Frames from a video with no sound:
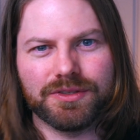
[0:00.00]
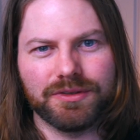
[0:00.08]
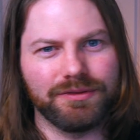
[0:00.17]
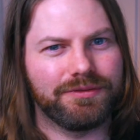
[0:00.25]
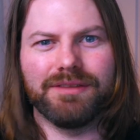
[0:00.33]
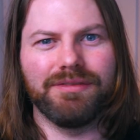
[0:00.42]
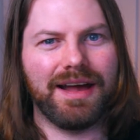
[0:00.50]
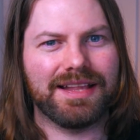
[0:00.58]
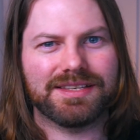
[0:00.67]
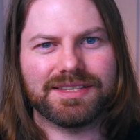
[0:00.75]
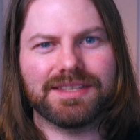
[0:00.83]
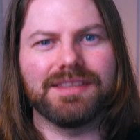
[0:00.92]
of
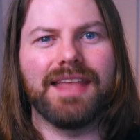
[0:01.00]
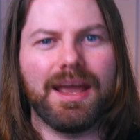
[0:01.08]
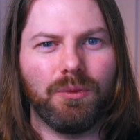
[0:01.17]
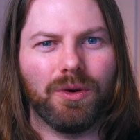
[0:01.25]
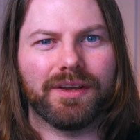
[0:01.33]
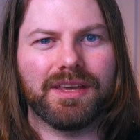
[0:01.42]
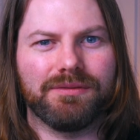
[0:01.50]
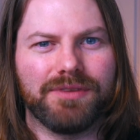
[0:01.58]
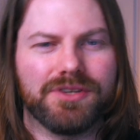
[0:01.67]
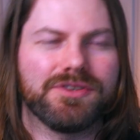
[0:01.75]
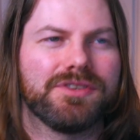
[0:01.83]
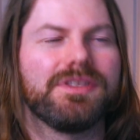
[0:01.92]
advanced networking
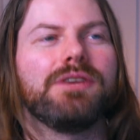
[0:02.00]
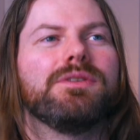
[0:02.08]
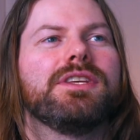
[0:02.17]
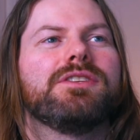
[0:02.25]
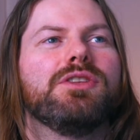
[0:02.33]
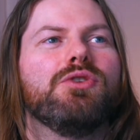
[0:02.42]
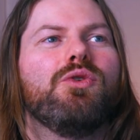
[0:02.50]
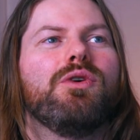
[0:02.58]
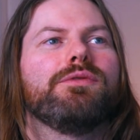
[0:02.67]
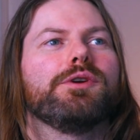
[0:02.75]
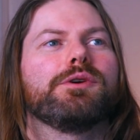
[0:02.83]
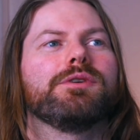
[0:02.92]
features that you need to know
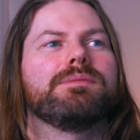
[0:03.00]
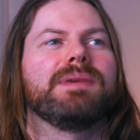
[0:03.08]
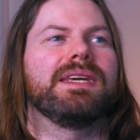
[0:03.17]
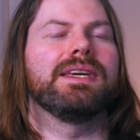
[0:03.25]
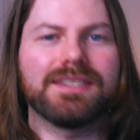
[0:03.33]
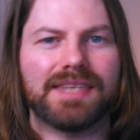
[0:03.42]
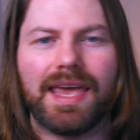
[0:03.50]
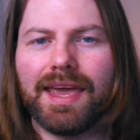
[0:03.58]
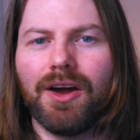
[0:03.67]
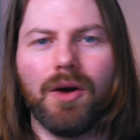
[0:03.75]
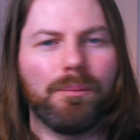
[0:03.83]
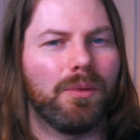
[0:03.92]
if you're going to be
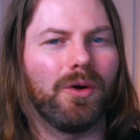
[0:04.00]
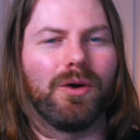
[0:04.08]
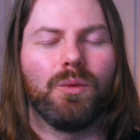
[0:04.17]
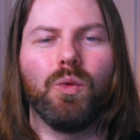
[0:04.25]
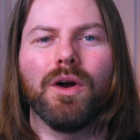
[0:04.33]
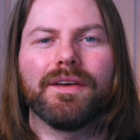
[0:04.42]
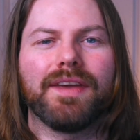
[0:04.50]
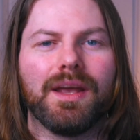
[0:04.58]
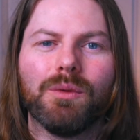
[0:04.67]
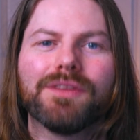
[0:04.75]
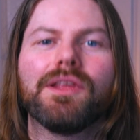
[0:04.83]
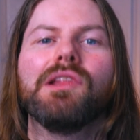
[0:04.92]
setting up or
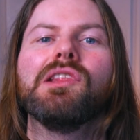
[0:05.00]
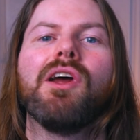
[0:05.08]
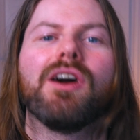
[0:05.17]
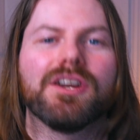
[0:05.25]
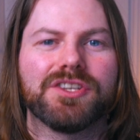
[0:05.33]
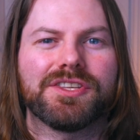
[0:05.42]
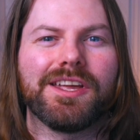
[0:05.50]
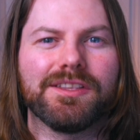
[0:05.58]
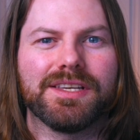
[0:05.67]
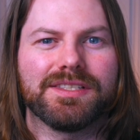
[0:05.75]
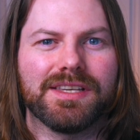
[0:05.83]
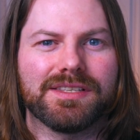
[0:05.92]
working with a large
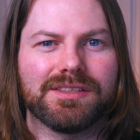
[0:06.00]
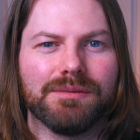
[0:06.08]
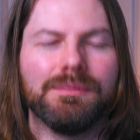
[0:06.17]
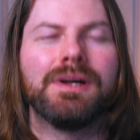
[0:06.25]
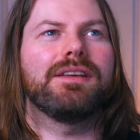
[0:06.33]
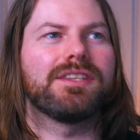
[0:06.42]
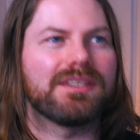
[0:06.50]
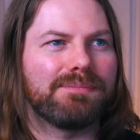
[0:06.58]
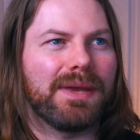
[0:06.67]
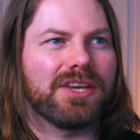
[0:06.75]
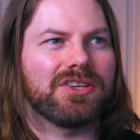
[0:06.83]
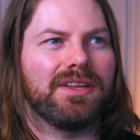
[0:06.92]
Dante system,
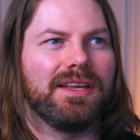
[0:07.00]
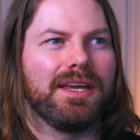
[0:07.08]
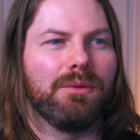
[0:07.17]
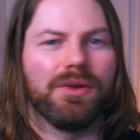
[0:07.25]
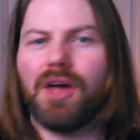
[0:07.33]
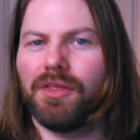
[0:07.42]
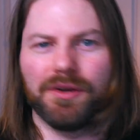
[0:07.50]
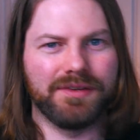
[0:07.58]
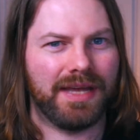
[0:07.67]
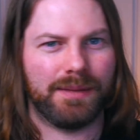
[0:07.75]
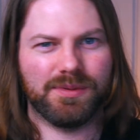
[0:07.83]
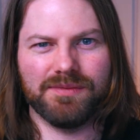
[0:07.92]
especially with other
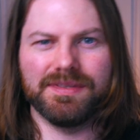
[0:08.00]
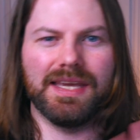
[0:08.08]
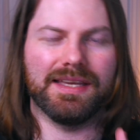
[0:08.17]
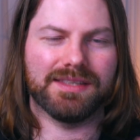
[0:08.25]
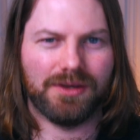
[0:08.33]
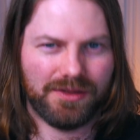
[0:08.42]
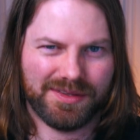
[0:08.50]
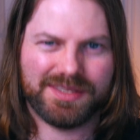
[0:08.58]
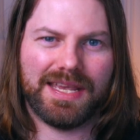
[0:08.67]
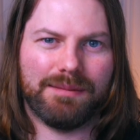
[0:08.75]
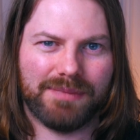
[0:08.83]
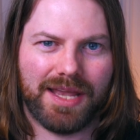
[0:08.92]
types of data on the
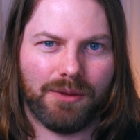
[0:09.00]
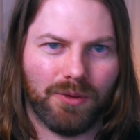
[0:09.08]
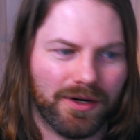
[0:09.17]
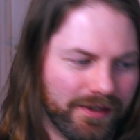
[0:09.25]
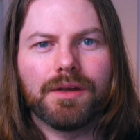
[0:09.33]
same network.